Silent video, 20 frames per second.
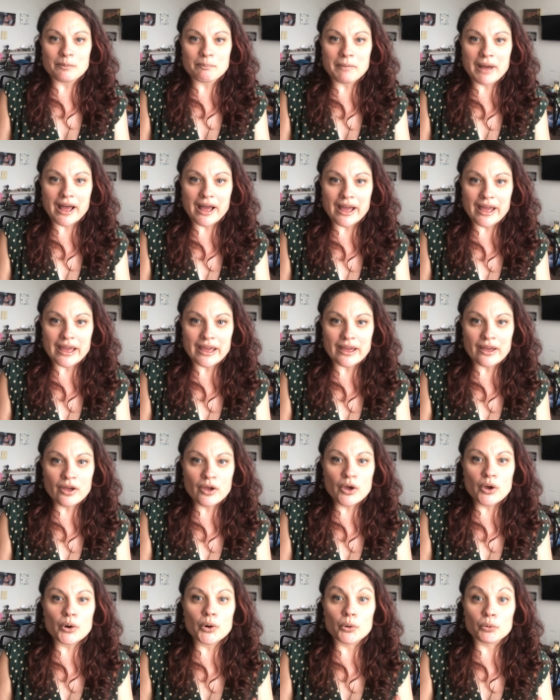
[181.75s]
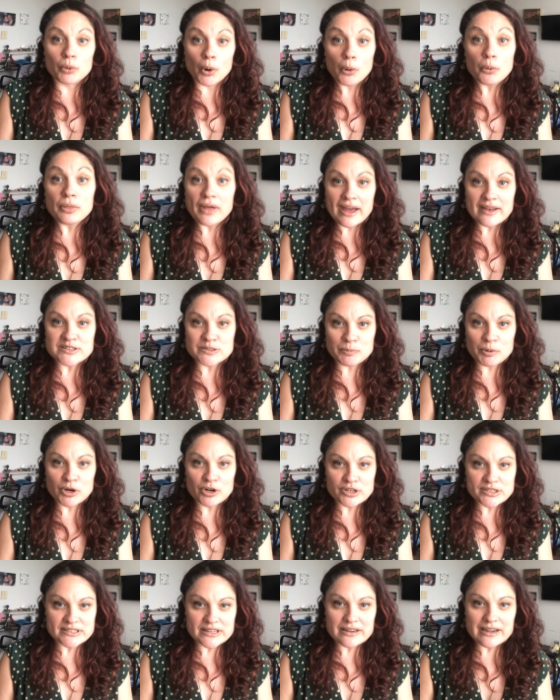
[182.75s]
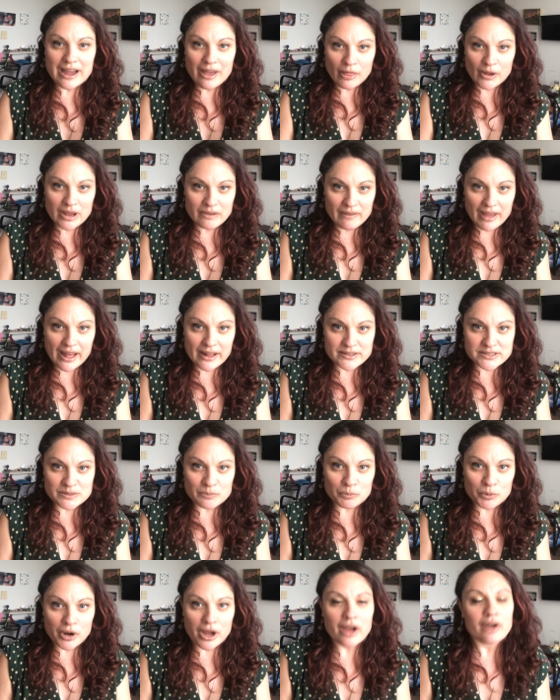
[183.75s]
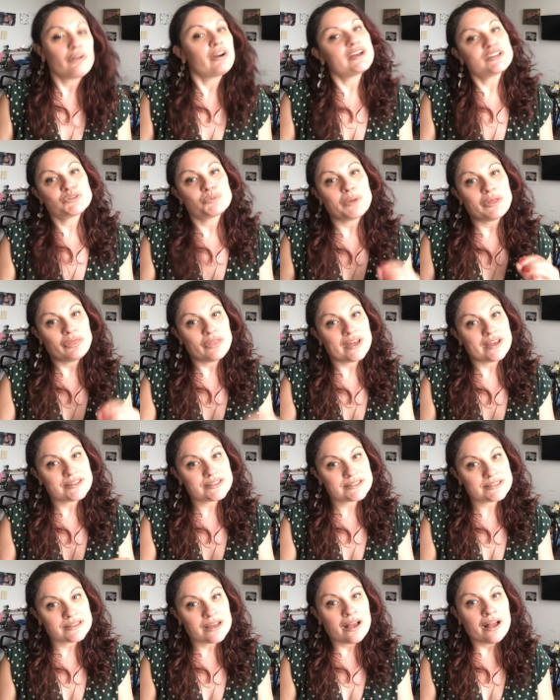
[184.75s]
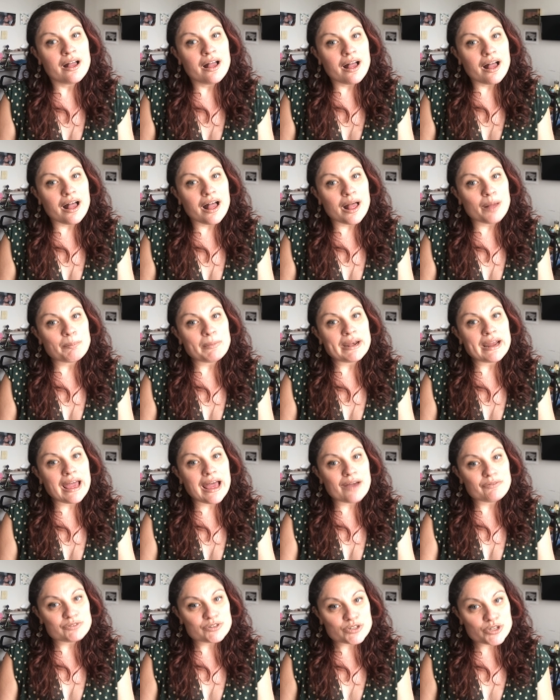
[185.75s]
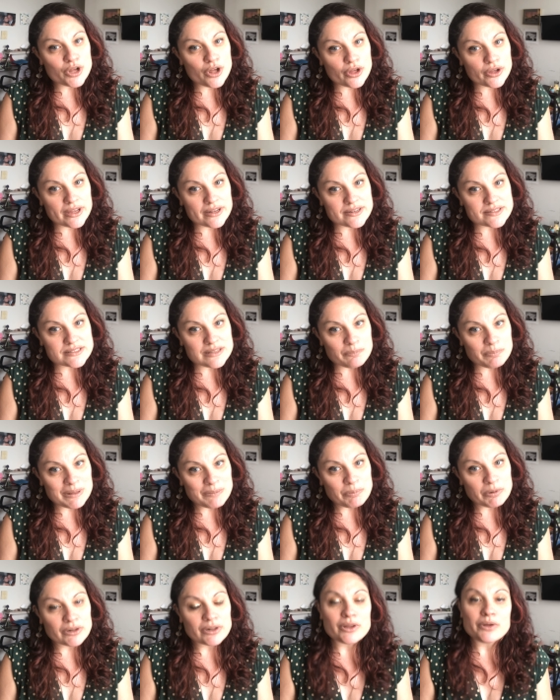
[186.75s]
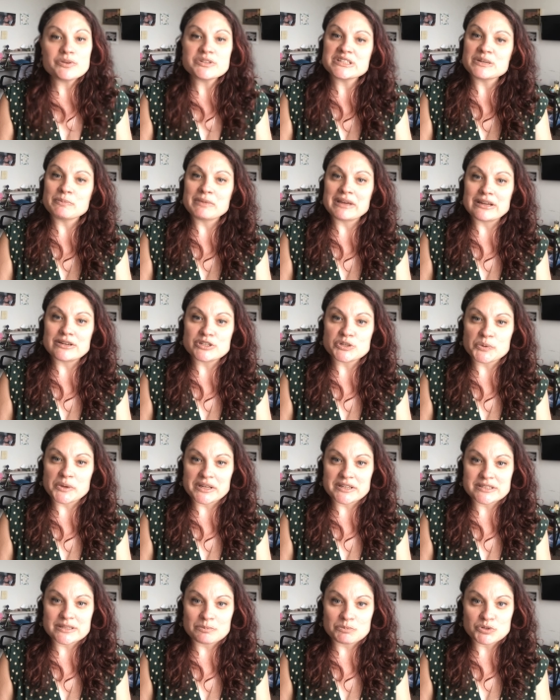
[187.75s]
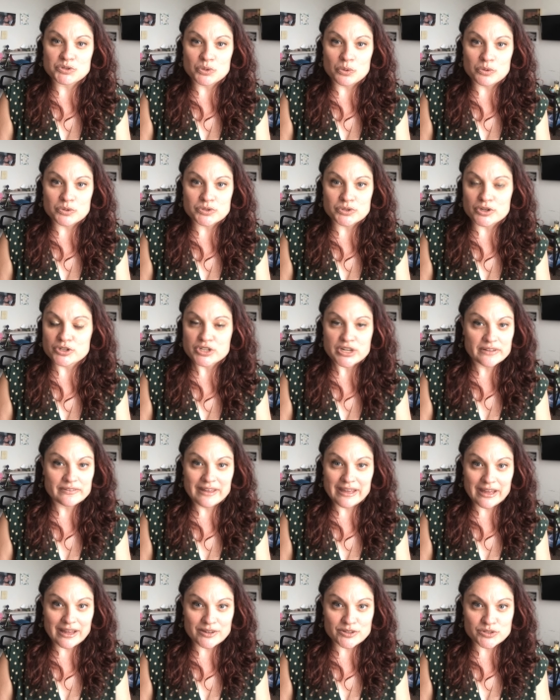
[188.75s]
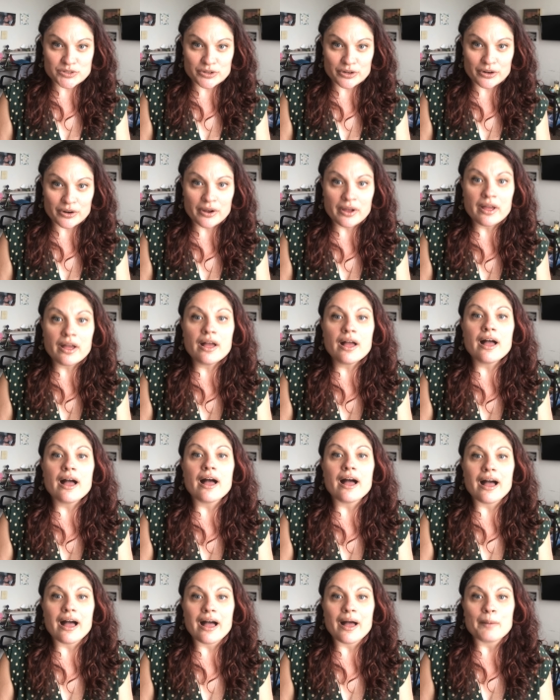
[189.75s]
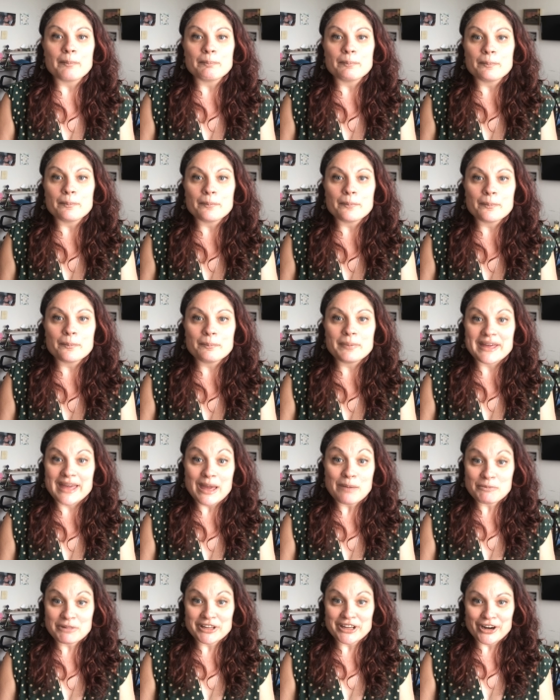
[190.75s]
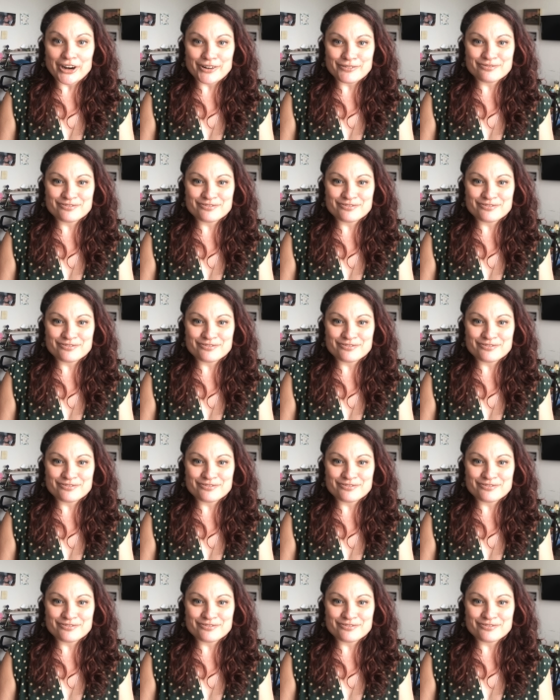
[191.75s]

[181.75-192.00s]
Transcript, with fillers: my growth as a person now that I've had some progress with this? Um, and after talking to some people close to me and doing some soul searching, the answer um, became clear.